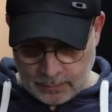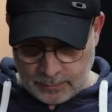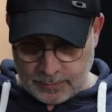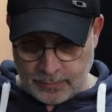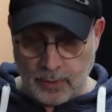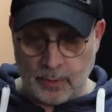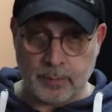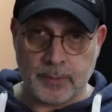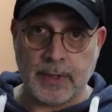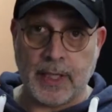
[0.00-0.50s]

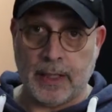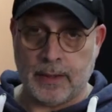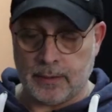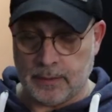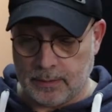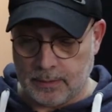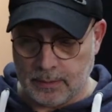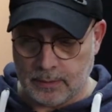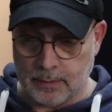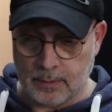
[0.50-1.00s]
from that
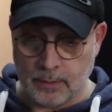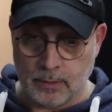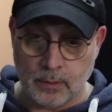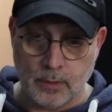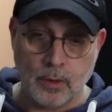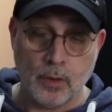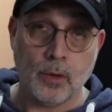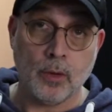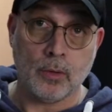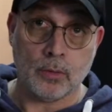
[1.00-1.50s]

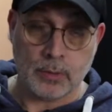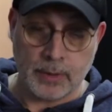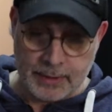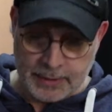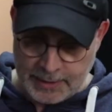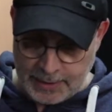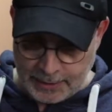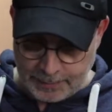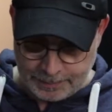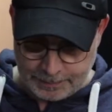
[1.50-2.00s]
hole right
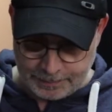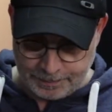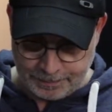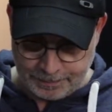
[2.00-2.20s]
here.